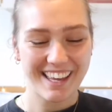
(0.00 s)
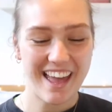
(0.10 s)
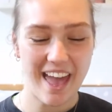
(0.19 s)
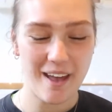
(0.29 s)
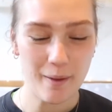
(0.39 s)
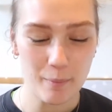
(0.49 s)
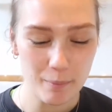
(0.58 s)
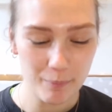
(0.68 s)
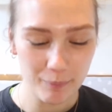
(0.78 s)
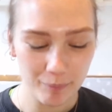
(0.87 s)

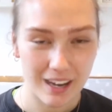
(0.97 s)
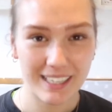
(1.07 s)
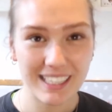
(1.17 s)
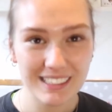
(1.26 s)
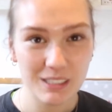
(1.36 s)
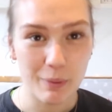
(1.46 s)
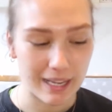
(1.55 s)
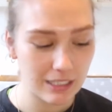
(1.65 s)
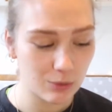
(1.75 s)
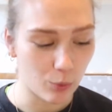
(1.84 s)
um, I guess it
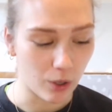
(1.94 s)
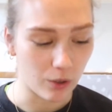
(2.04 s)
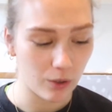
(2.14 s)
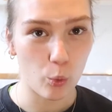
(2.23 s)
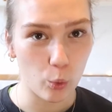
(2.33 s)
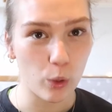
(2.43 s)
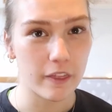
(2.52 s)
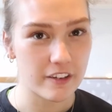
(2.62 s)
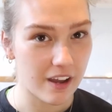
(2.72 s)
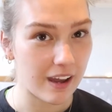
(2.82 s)
depends what all the
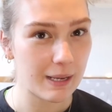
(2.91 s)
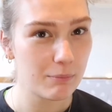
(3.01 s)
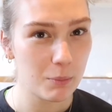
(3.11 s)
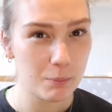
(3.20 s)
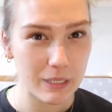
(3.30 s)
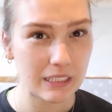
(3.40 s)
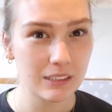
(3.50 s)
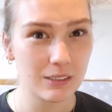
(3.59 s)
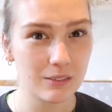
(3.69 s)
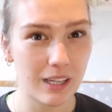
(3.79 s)
time means,
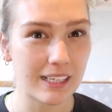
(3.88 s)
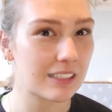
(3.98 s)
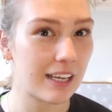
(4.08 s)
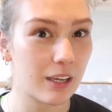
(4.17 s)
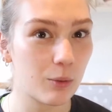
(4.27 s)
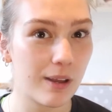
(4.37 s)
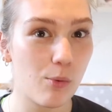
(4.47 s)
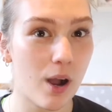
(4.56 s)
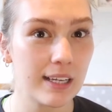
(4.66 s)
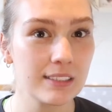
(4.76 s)
like takeaway
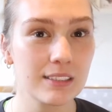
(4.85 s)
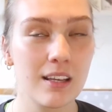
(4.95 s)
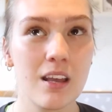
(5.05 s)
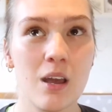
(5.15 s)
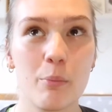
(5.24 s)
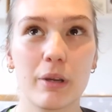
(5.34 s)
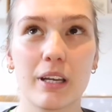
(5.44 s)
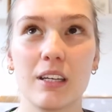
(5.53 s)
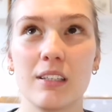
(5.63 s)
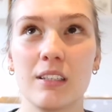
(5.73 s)
wise
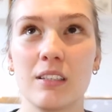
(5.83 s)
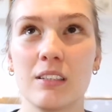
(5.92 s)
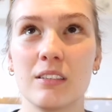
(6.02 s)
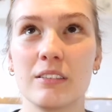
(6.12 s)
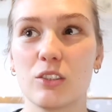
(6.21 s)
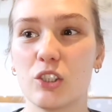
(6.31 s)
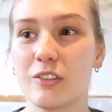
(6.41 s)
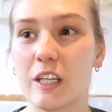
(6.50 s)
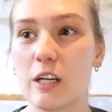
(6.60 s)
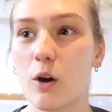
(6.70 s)
because
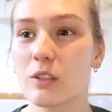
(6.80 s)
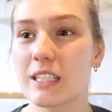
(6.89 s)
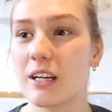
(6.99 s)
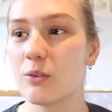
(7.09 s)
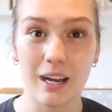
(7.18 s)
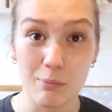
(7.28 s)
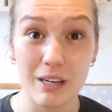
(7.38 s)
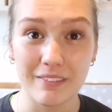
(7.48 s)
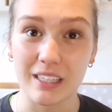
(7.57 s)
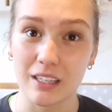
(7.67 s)
during lockdown I'm
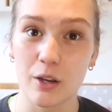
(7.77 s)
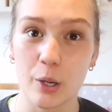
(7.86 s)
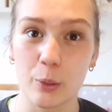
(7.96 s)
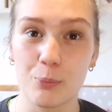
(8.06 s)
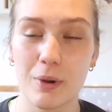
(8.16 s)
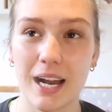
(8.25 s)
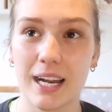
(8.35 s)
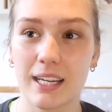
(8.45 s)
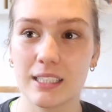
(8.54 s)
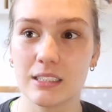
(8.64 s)
living at home
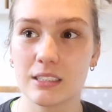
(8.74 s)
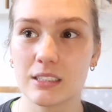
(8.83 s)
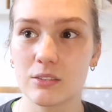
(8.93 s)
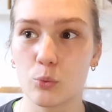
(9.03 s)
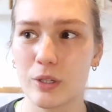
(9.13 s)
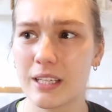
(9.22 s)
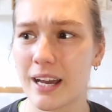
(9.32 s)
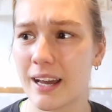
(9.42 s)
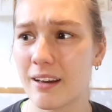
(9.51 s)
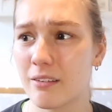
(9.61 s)
and we
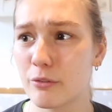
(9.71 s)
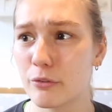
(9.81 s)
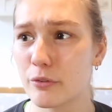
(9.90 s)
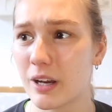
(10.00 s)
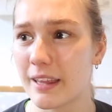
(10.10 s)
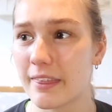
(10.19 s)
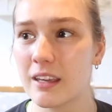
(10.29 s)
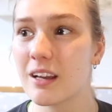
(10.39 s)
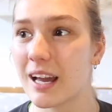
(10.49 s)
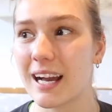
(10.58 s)
have I
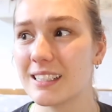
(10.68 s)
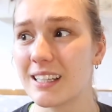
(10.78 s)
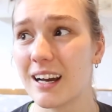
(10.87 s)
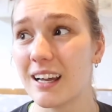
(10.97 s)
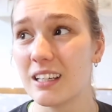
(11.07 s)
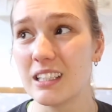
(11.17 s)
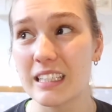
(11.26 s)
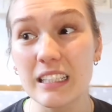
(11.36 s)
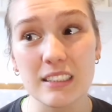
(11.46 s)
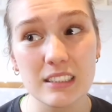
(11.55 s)
think had at
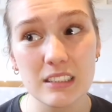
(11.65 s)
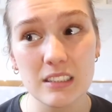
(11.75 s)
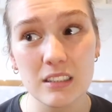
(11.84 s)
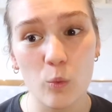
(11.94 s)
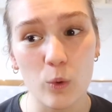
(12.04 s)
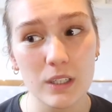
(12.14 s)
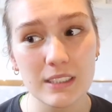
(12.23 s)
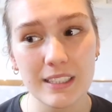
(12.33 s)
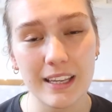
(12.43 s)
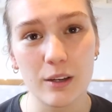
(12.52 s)
least one
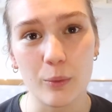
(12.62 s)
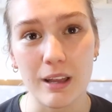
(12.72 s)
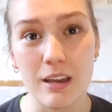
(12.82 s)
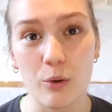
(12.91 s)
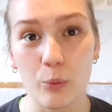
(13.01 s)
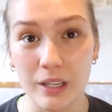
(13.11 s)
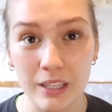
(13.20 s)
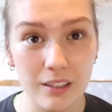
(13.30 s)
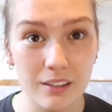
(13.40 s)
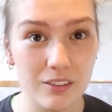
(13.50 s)
takeaway a
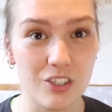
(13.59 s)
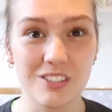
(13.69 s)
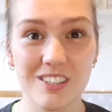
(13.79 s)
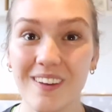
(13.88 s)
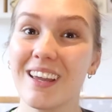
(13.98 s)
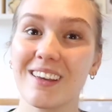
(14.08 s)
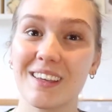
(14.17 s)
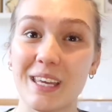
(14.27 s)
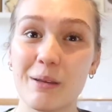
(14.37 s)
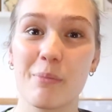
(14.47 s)
week just to like
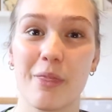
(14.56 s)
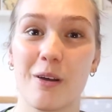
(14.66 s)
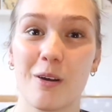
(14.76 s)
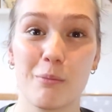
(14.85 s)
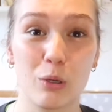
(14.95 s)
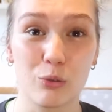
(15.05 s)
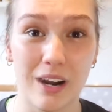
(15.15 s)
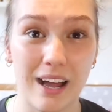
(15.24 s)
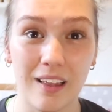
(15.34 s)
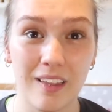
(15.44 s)
keep the
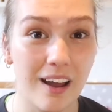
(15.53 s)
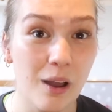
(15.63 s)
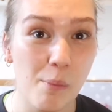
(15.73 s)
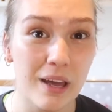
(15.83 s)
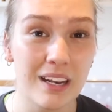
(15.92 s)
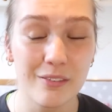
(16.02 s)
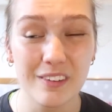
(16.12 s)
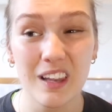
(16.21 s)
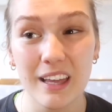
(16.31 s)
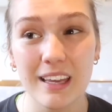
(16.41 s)
morale up and I feel
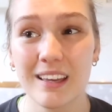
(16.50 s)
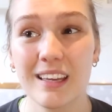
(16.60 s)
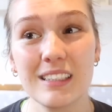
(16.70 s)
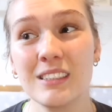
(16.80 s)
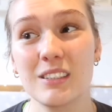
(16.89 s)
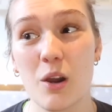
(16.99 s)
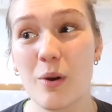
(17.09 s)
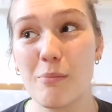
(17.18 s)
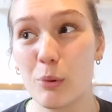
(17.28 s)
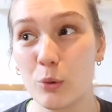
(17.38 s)
like it is so
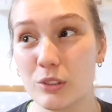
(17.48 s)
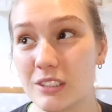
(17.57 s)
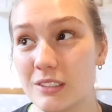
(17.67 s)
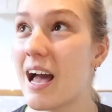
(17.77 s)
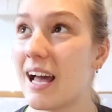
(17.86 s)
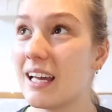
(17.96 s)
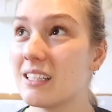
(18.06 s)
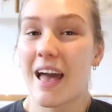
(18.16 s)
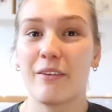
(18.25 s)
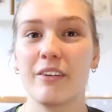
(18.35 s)
important and
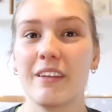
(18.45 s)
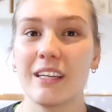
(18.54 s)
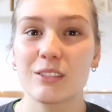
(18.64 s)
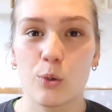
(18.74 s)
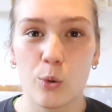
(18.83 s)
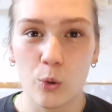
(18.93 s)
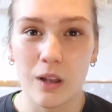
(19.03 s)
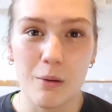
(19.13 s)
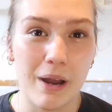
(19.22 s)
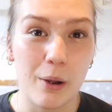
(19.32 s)
everything is all
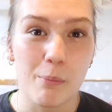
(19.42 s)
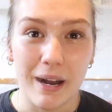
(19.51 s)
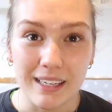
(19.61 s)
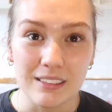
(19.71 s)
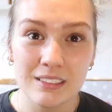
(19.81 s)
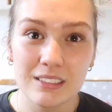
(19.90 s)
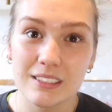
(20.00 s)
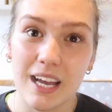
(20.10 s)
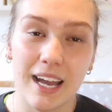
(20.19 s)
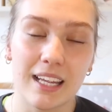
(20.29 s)
about balance
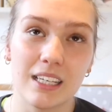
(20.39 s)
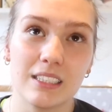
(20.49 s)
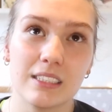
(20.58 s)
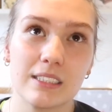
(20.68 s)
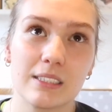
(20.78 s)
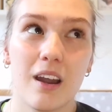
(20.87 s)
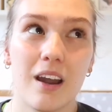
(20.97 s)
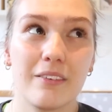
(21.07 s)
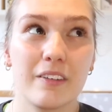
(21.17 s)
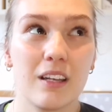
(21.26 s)
and I
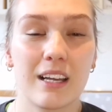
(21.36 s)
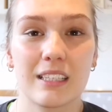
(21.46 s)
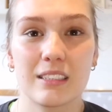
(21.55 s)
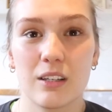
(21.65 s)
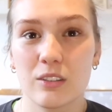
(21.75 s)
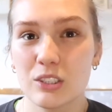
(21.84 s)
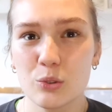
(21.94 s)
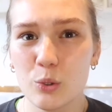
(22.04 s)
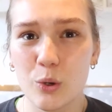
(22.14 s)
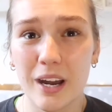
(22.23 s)
feel like as long as you're
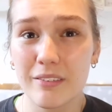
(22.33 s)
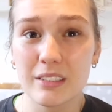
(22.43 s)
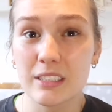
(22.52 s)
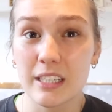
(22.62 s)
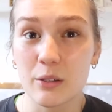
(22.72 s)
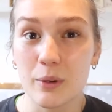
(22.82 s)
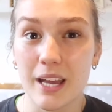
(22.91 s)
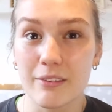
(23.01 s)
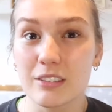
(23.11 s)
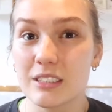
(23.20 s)
not having takeaway
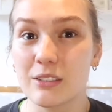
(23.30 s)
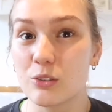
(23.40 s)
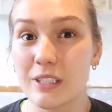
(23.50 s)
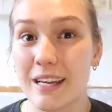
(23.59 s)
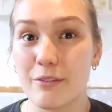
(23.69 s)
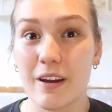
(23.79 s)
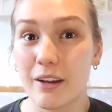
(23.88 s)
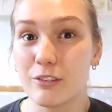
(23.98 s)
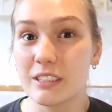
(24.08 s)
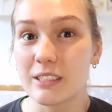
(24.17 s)
every single day for
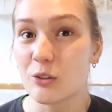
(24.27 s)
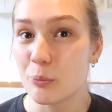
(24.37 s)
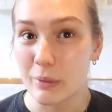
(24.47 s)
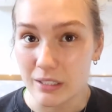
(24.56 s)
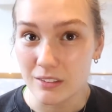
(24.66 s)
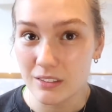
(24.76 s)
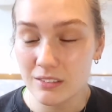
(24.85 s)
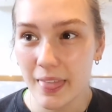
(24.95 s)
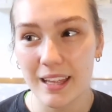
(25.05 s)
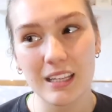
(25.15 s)
every single meal
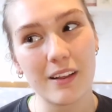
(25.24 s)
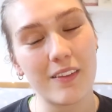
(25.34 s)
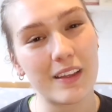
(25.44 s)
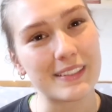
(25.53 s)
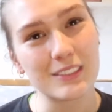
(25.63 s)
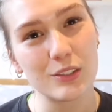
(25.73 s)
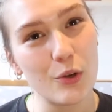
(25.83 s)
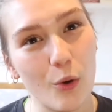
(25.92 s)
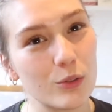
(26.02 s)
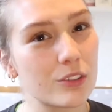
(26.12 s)
like it's
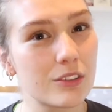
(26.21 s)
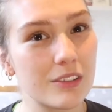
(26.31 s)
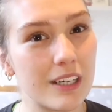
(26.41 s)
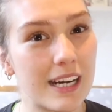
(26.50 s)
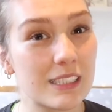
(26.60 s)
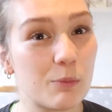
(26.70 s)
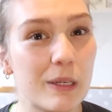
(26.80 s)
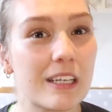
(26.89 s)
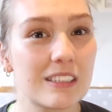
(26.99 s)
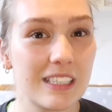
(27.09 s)
not as
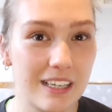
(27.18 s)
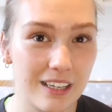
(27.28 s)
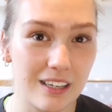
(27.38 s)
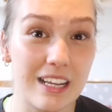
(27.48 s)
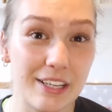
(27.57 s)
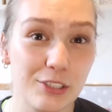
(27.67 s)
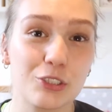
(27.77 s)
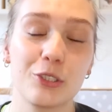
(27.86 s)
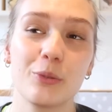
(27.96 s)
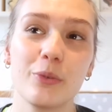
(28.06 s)
big as an
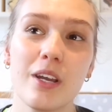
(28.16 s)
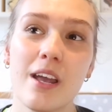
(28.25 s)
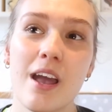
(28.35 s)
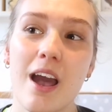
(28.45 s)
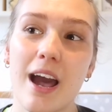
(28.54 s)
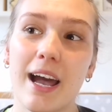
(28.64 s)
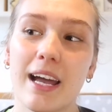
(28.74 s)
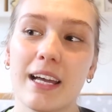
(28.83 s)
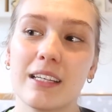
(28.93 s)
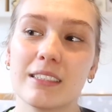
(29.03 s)
issue
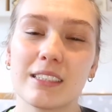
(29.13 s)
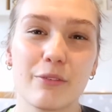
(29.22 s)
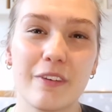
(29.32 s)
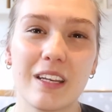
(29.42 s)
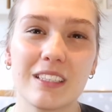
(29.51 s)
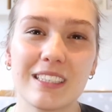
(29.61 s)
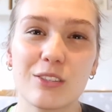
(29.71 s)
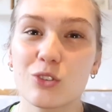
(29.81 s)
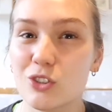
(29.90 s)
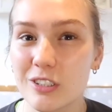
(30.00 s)
as the fitness
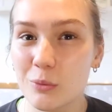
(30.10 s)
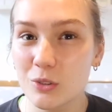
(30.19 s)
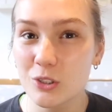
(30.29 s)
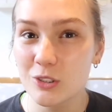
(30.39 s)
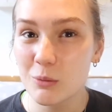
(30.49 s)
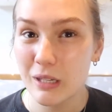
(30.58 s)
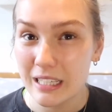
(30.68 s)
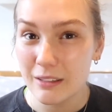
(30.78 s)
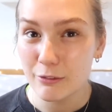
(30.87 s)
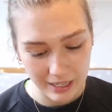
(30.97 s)
industry wants you to
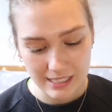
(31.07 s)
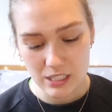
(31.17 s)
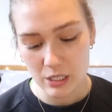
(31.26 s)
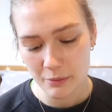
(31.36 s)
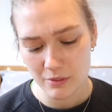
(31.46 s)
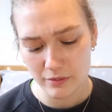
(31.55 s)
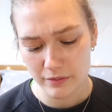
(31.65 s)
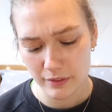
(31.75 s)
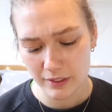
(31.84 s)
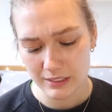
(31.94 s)
believe. In terms of
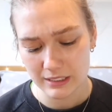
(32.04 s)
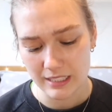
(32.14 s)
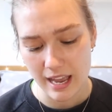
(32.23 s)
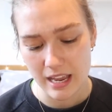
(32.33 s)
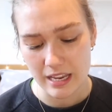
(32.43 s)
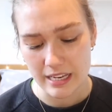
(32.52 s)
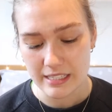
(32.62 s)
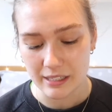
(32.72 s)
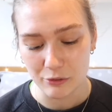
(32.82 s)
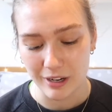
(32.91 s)
stay
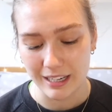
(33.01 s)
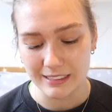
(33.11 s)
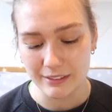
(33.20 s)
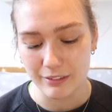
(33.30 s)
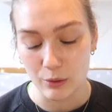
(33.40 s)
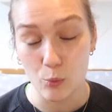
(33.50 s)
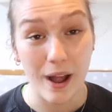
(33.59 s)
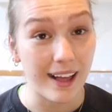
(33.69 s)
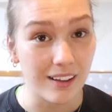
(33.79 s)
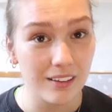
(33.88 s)
eating relatively
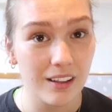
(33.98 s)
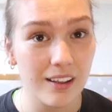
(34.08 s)
well